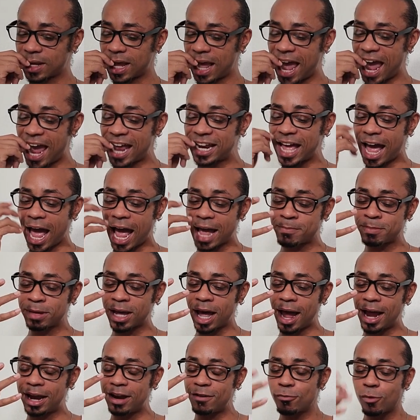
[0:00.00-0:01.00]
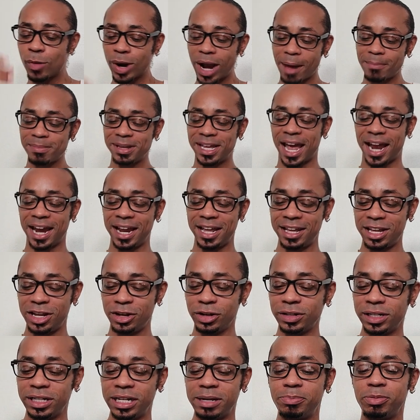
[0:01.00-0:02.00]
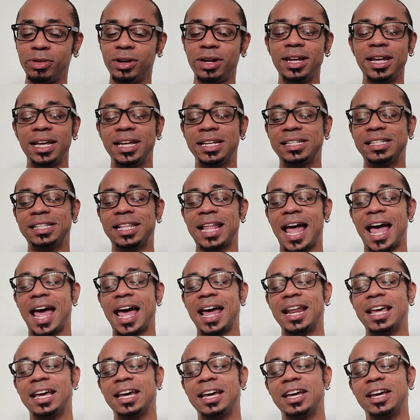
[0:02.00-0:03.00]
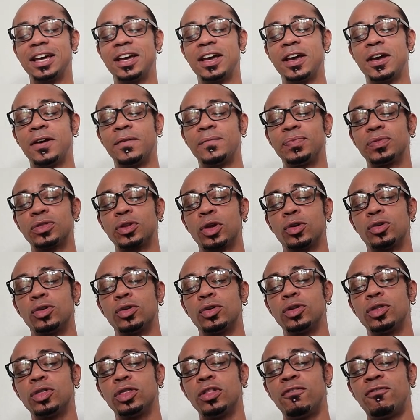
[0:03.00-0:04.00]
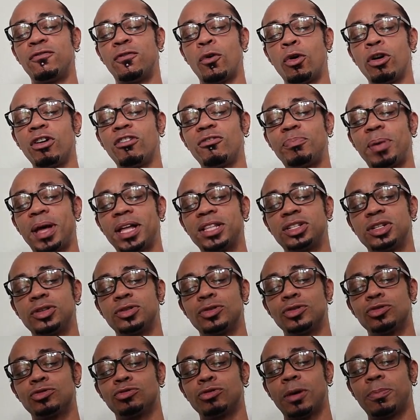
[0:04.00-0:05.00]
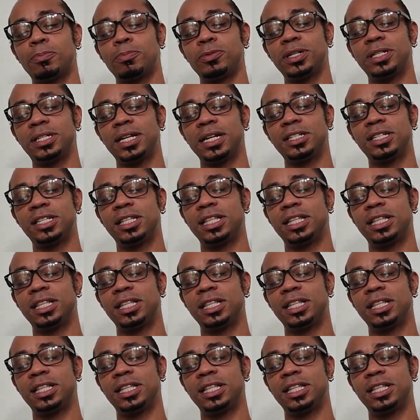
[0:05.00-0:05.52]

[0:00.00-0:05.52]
And I'm kind of, what I'm getting here, Libra, is that the Four of Pentacles represents